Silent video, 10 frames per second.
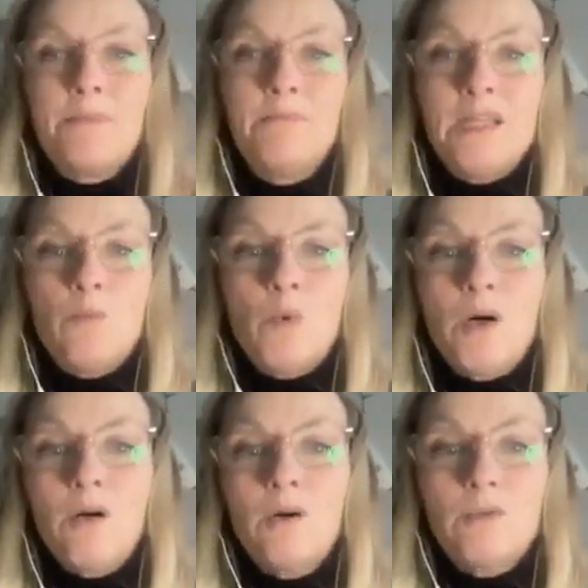
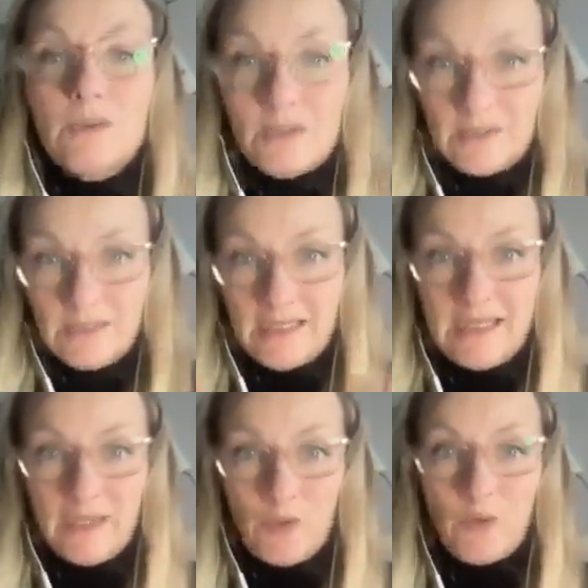Meanwhile,
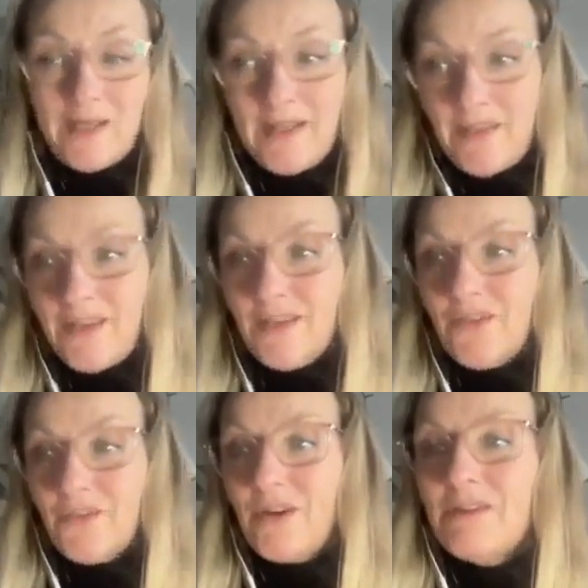now, in
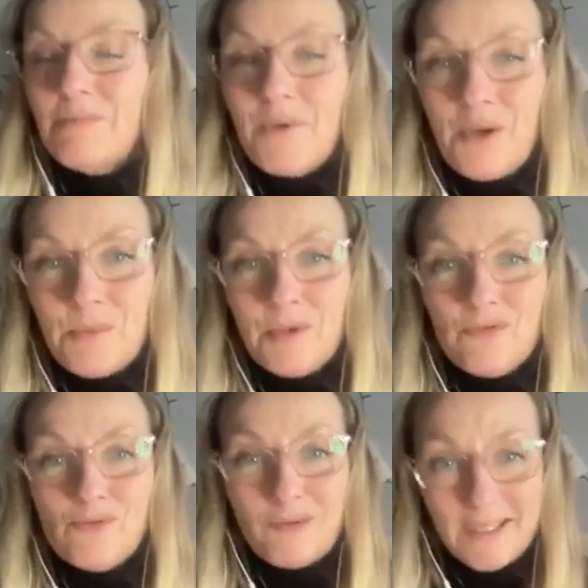this very
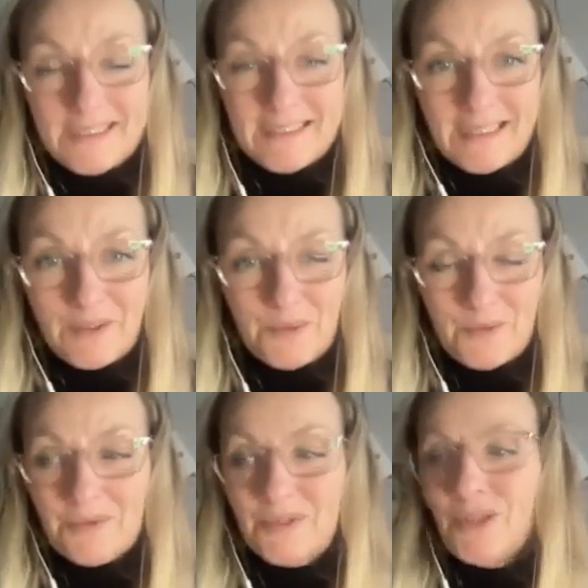moment, right now,